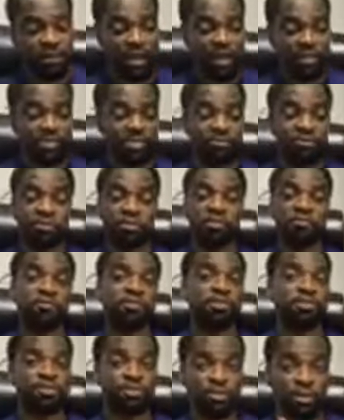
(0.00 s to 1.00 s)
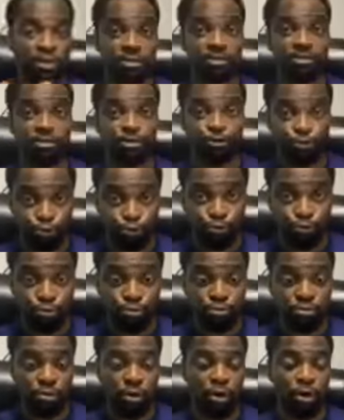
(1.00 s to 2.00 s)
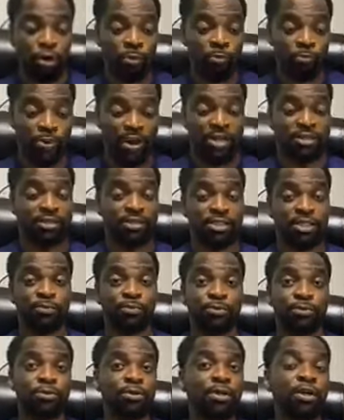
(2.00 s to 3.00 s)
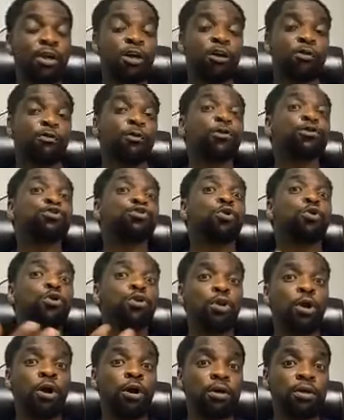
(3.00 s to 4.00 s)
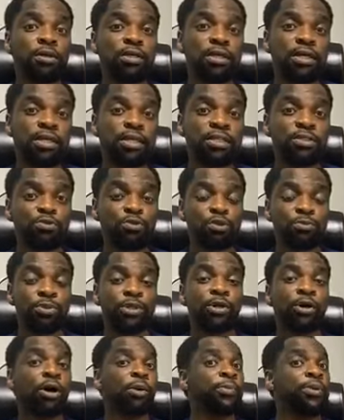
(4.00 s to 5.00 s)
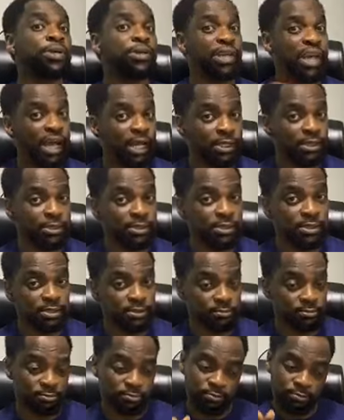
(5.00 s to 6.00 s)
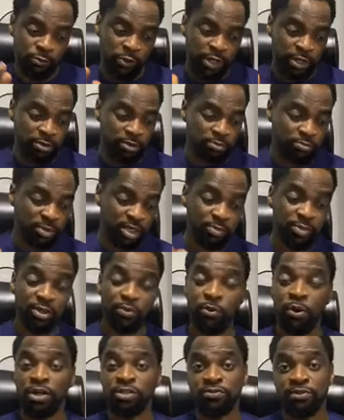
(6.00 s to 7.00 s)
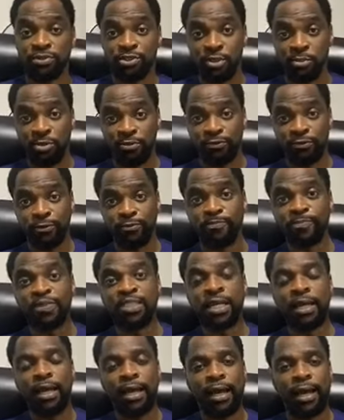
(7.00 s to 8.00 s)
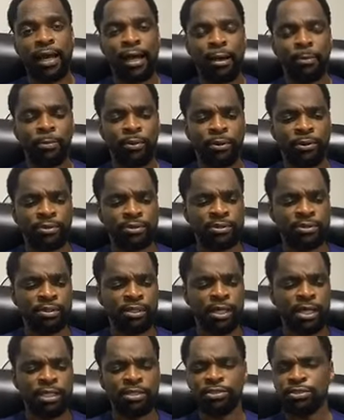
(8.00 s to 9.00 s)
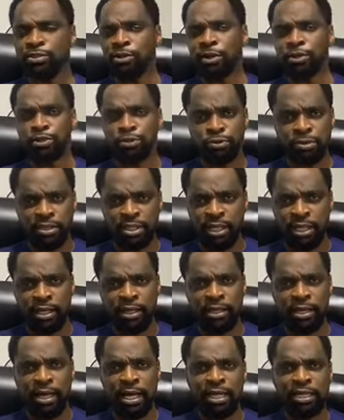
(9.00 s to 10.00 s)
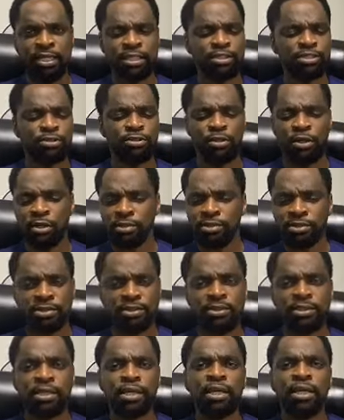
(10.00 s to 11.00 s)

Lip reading: fact, even if it's not true or practicable for so long, it will become a reality. Well, maybe it works for some of you, but it's not today, and it's not